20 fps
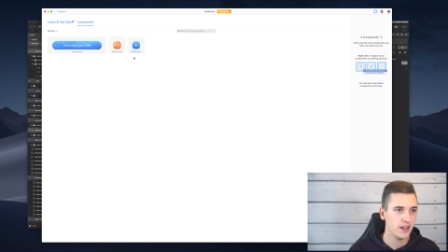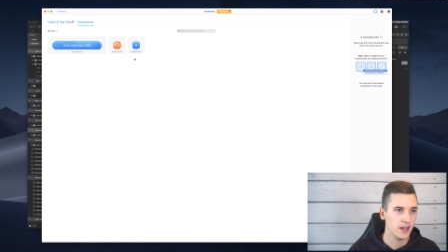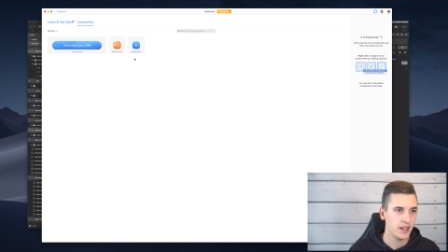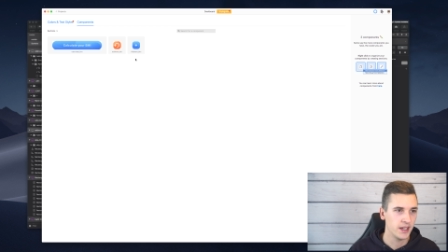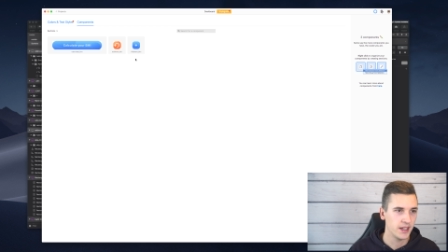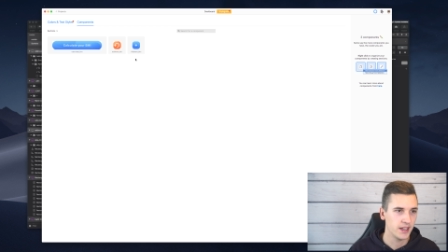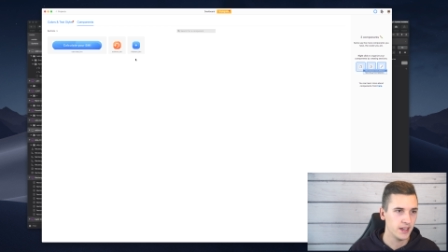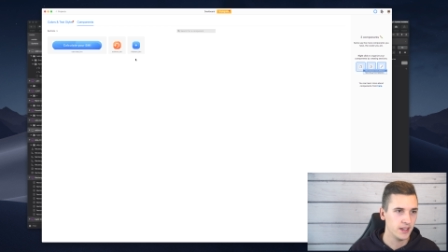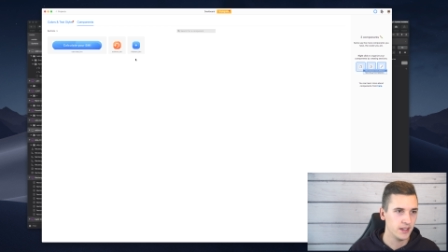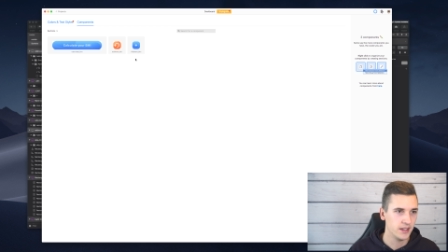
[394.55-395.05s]

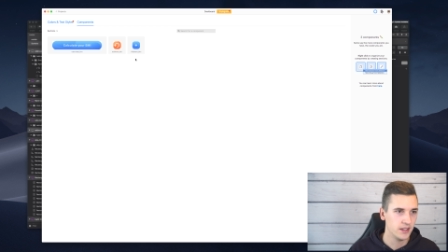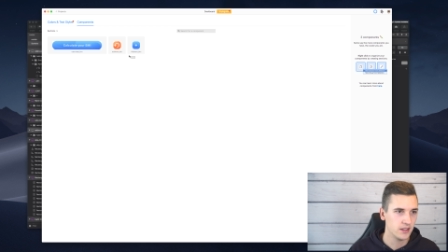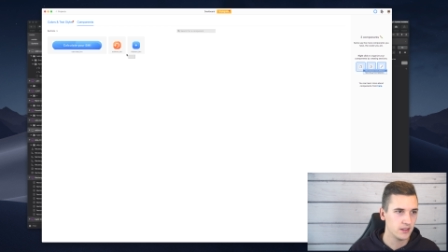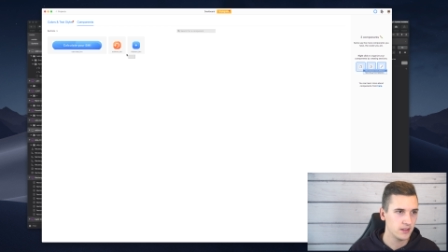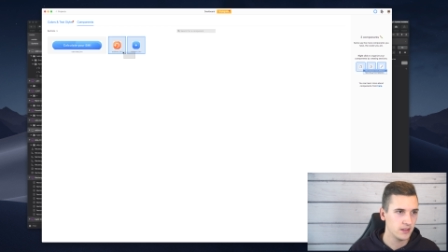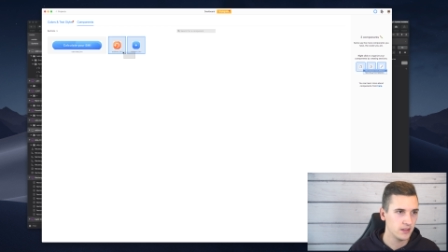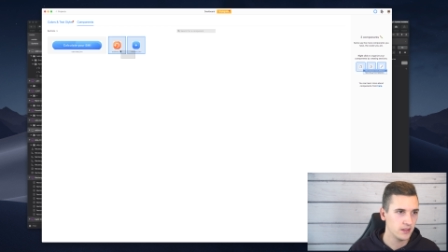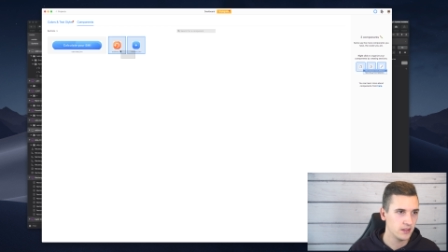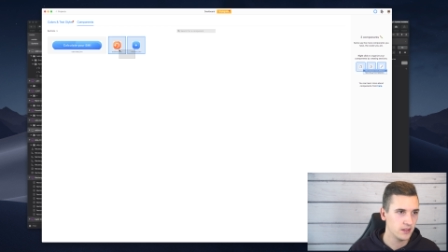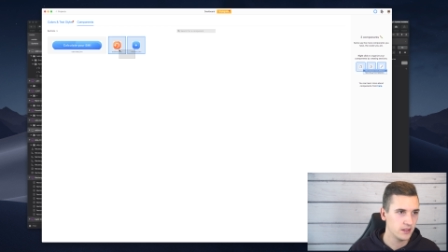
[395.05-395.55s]
like a
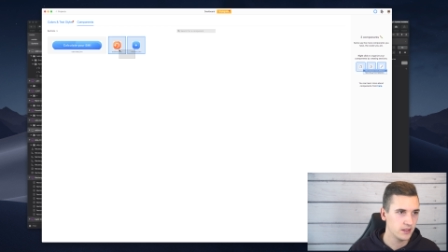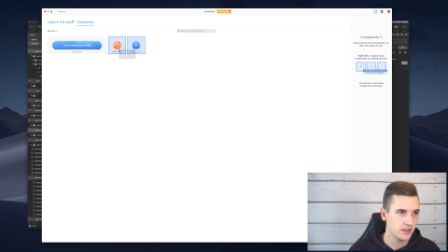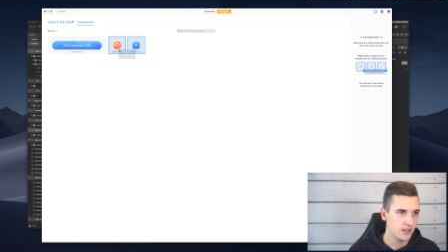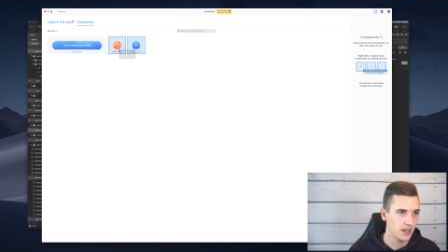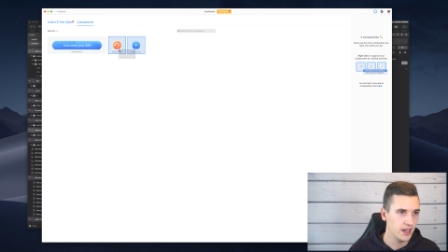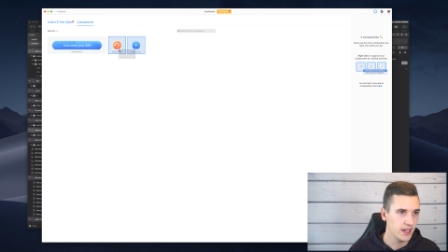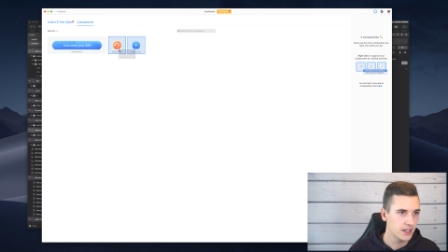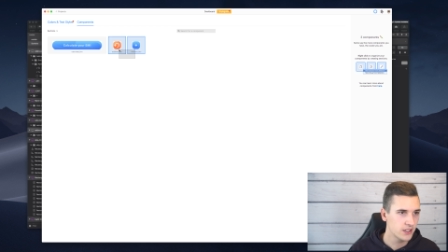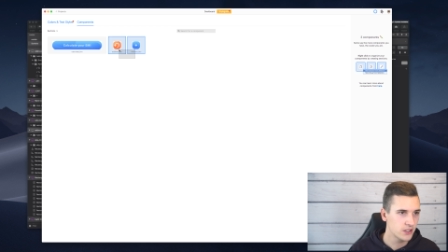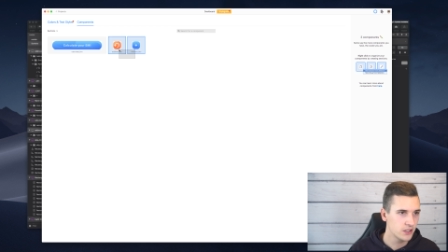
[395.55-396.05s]

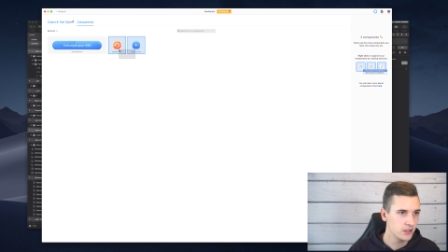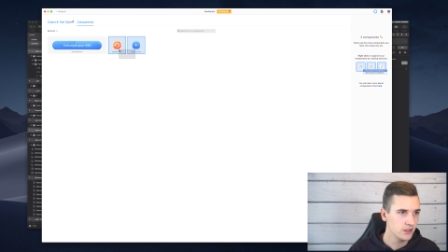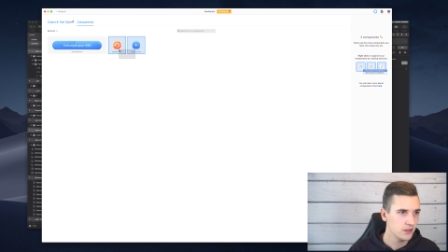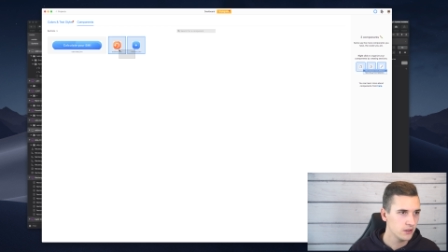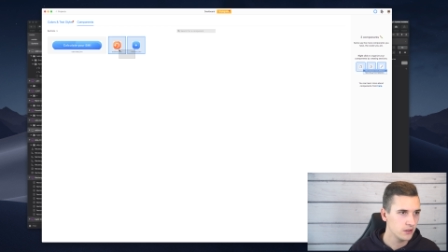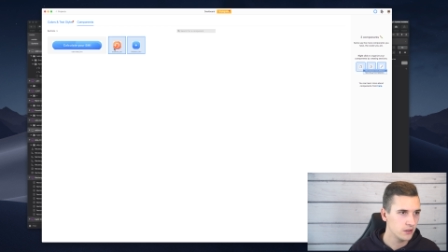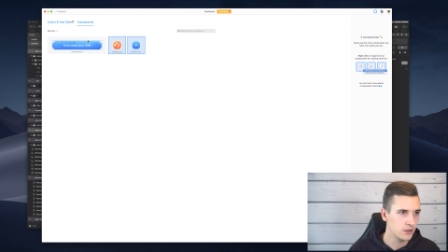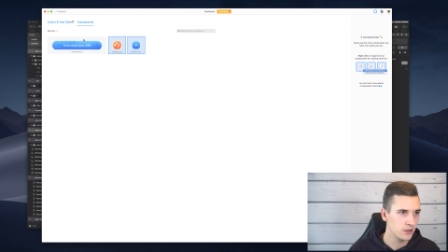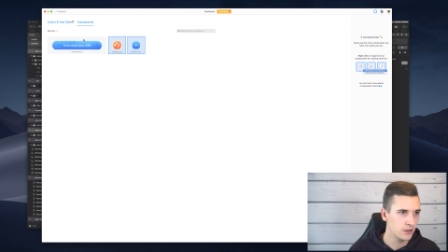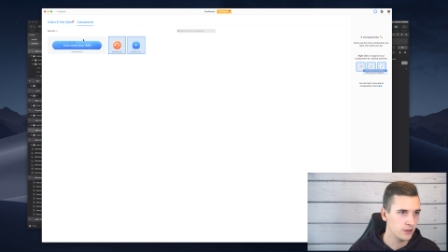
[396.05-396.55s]

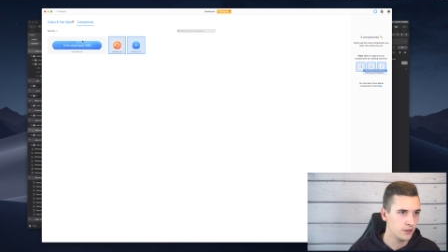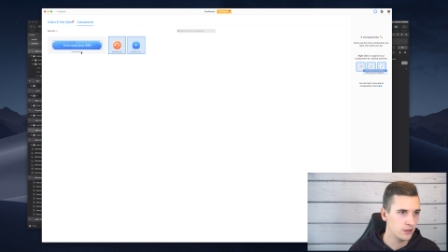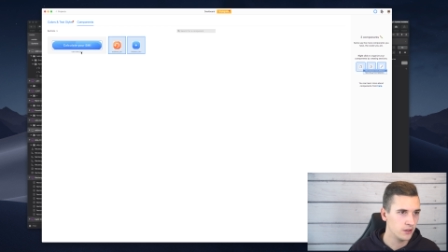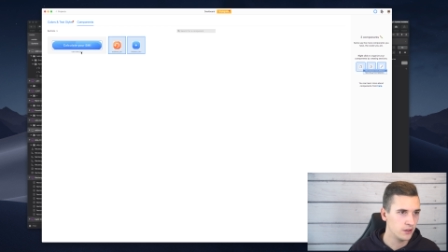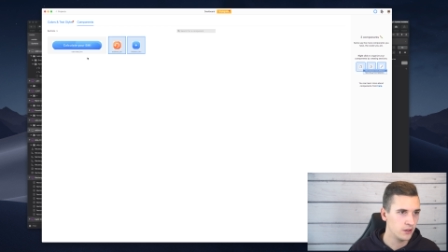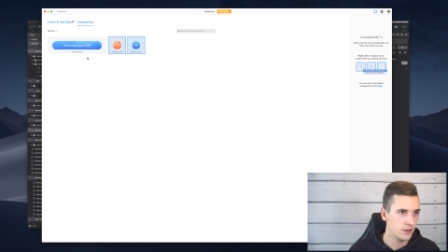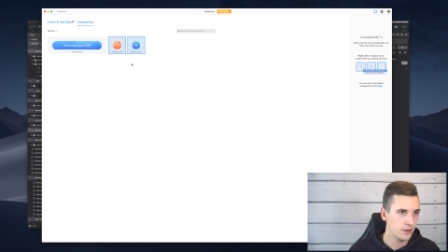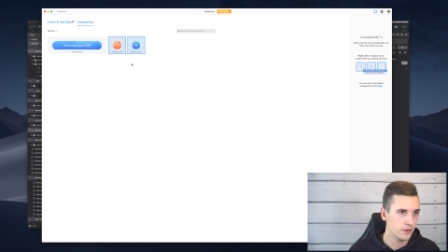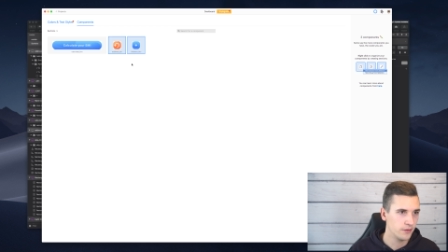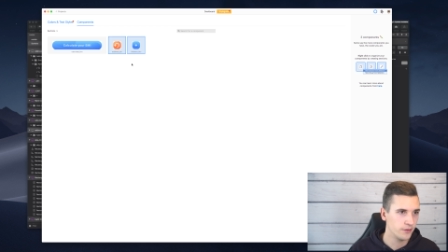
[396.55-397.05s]
selection on
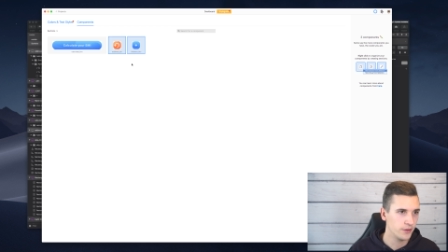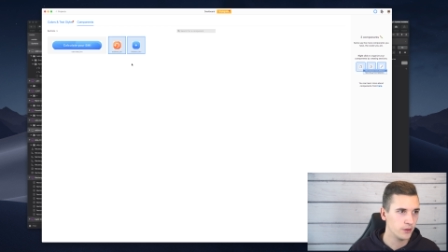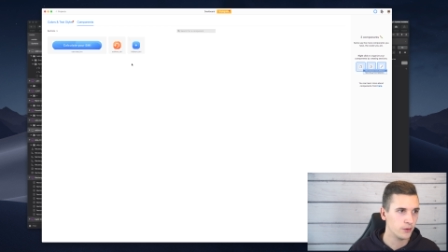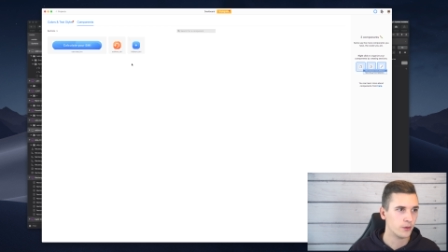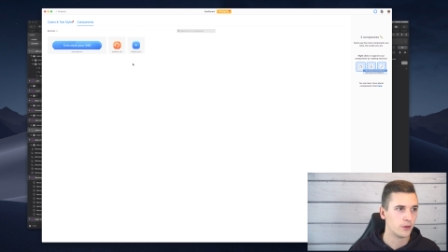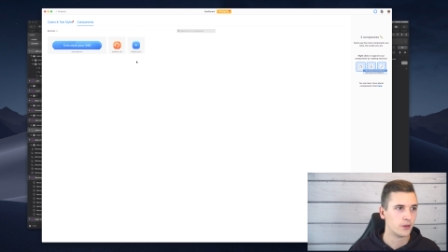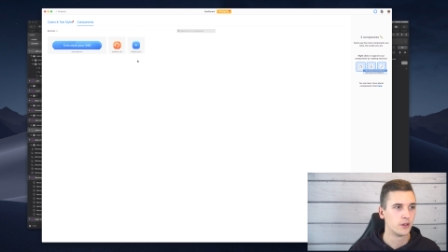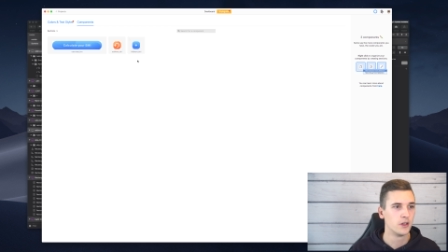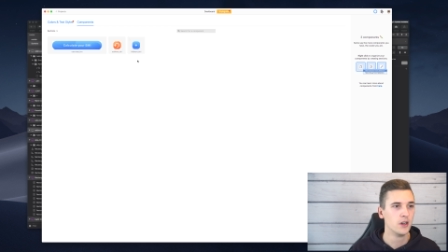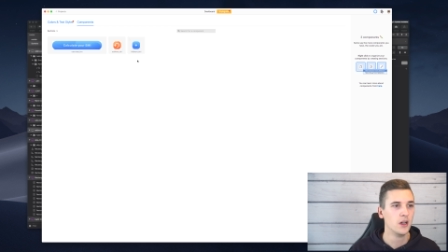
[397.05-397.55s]
all of
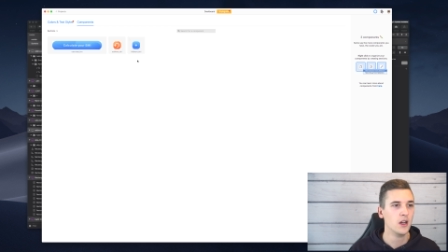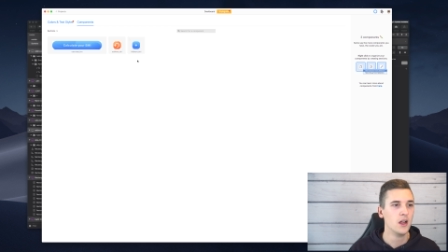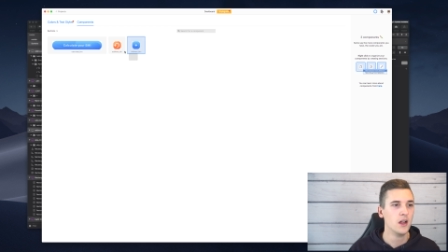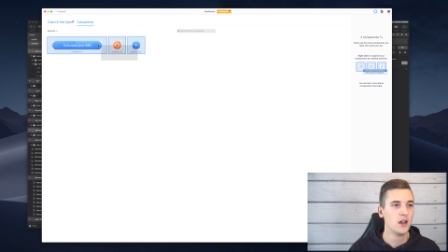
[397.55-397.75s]
your